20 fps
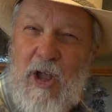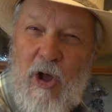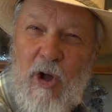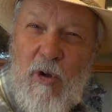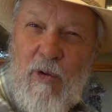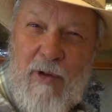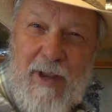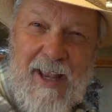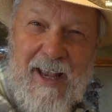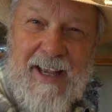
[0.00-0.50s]

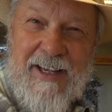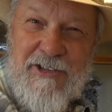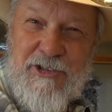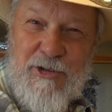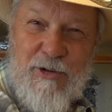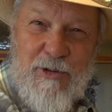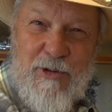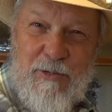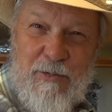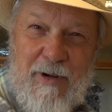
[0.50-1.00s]
Okay,
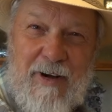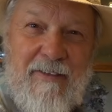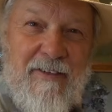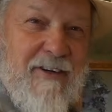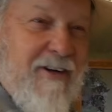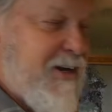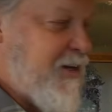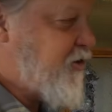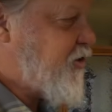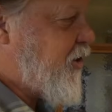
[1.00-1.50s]
so the
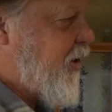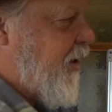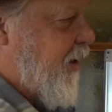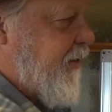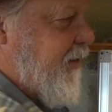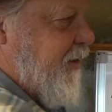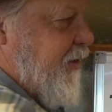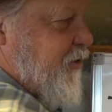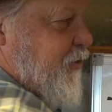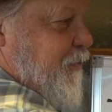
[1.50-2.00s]
river has
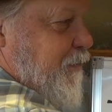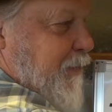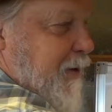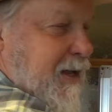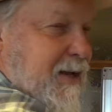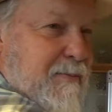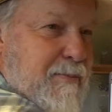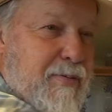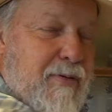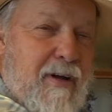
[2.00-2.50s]
cut this
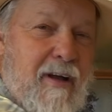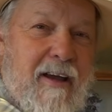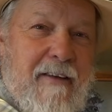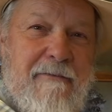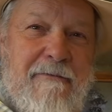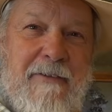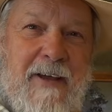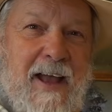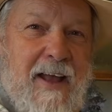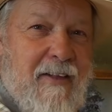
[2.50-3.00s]
big broad
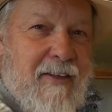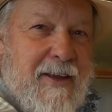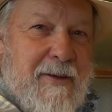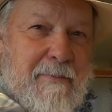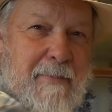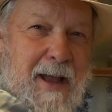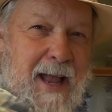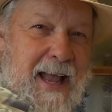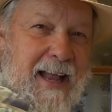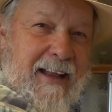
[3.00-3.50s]
valley
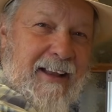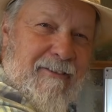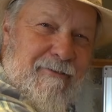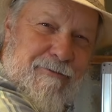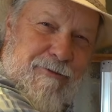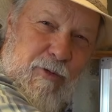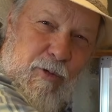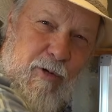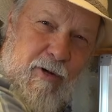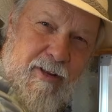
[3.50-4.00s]
back and
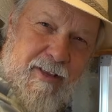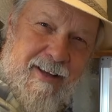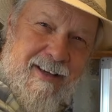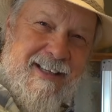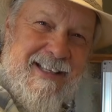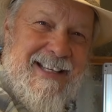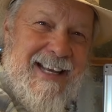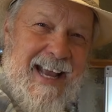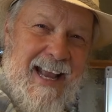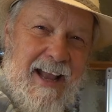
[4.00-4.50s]
forth
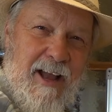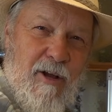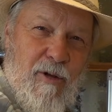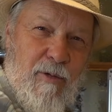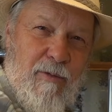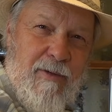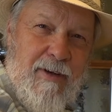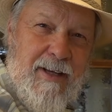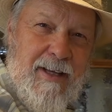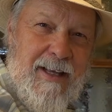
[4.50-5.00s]
and
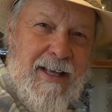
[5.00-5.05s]
down.